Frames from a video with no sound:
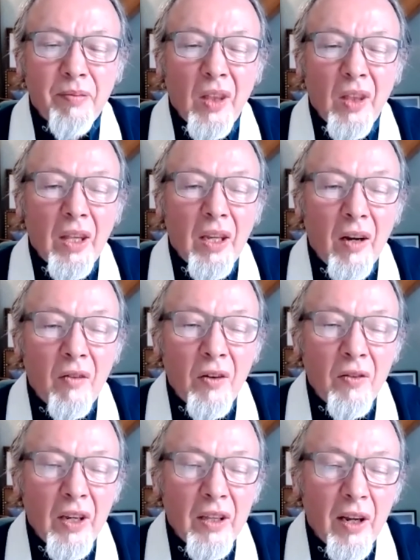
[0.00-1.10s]
everything
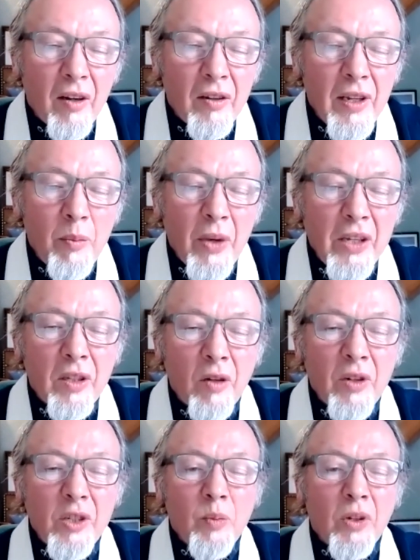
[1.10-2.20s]
that limits the
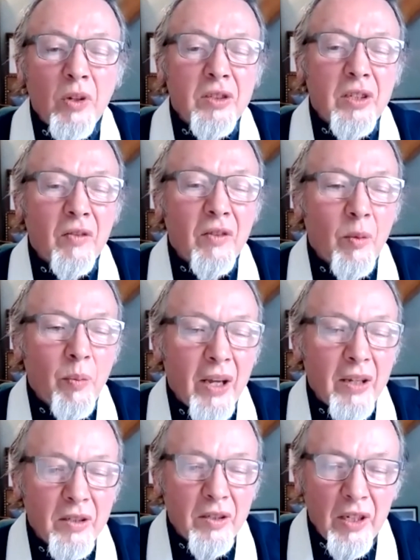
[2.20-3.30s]
responsive
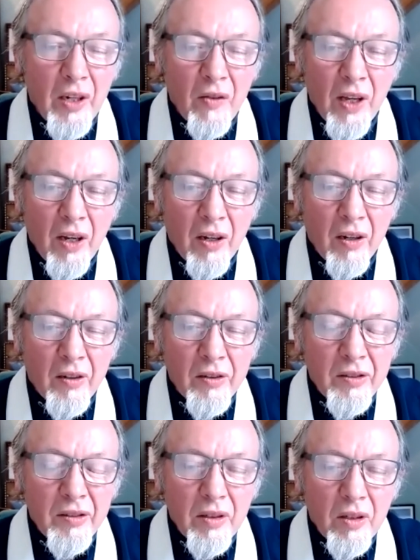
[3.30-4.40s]
capacity of the heart.
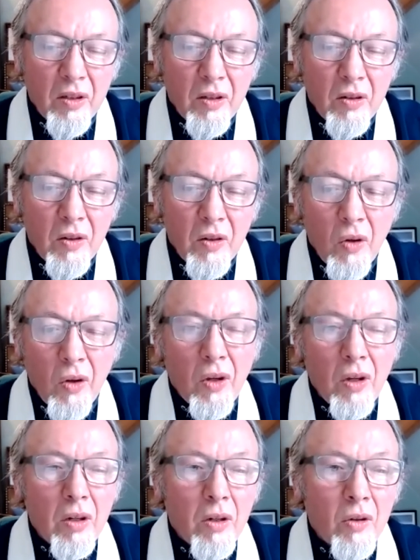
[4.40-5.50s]

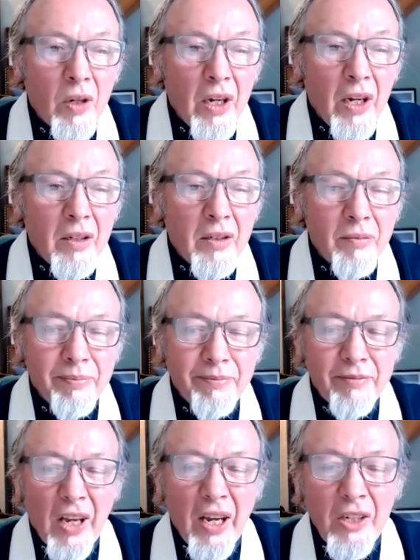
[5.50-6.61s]
Greed,
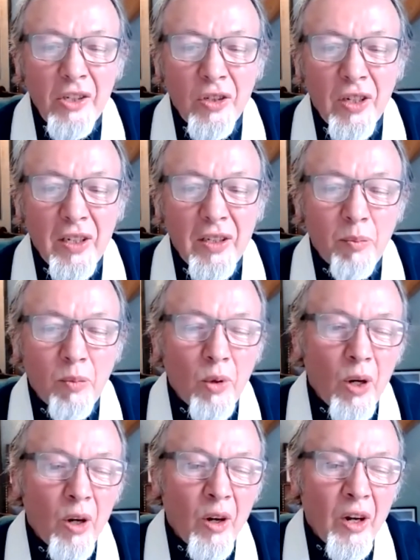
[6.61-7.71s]
hatred,
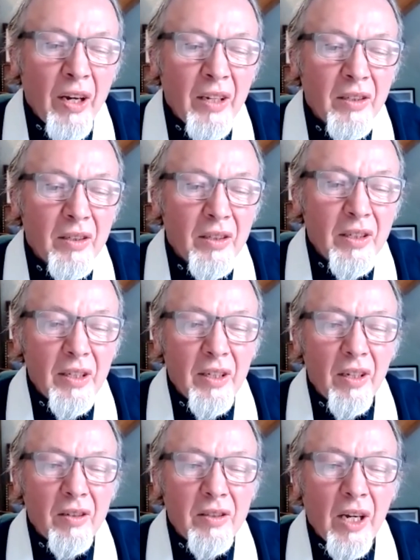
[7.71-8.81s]
pride,
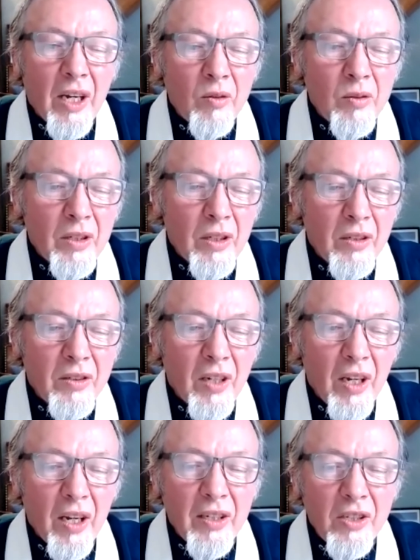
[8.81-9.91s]
dullness
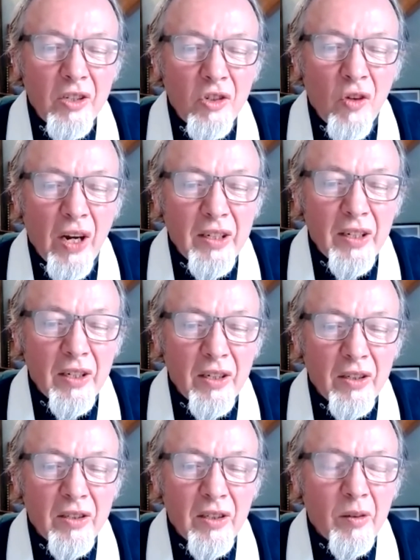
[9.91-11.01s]
and distractedness
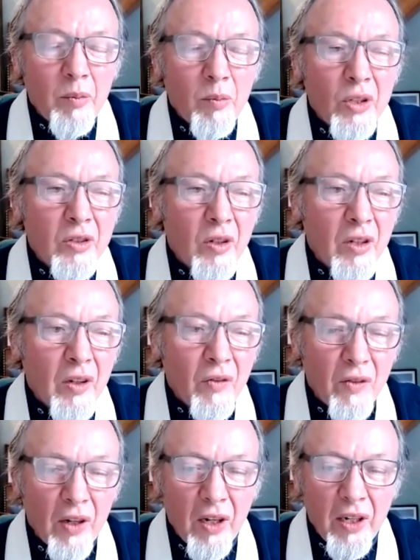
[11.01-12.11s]

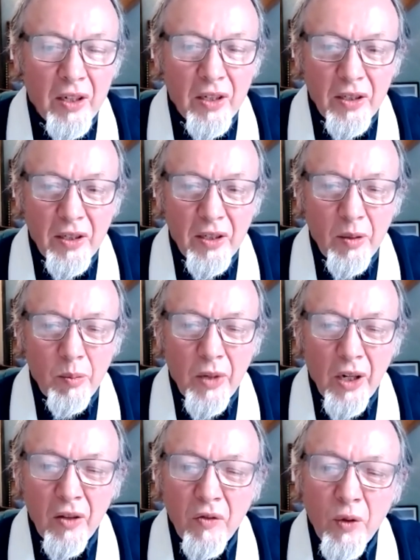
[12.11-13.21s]
personified by the
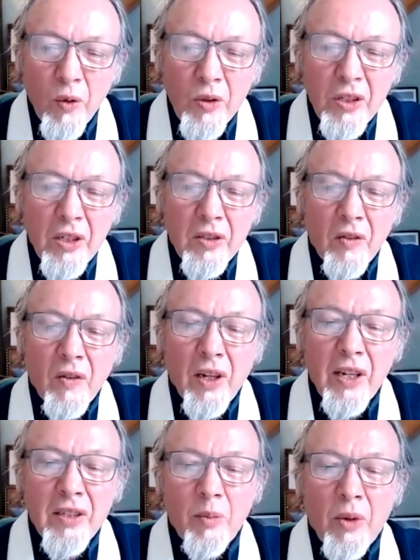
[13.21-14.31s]
forces of
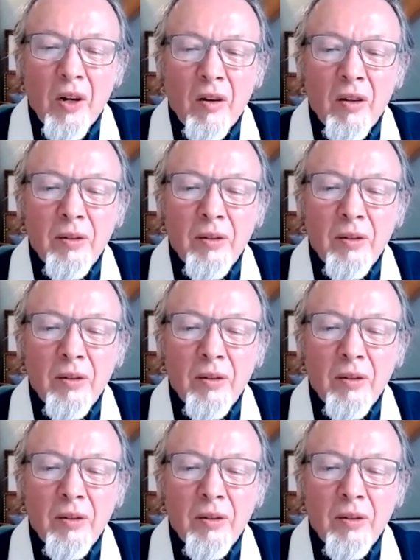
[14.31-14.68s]
Klesamara.